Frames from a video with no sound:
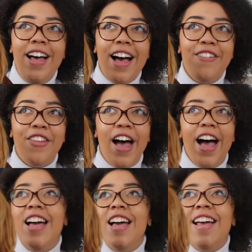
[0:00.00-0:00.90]
out
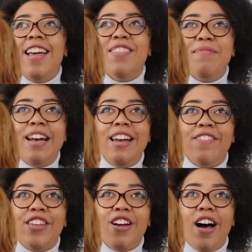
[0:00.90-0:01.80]
there in the middle
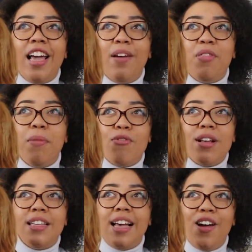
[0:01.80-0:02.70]
of the night with my
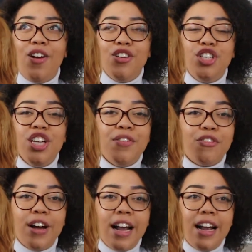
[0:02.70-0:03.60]
dressing gown on,
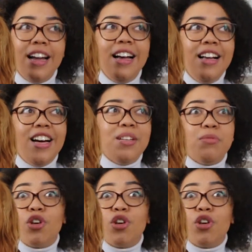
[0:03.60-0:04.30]
shivering because it was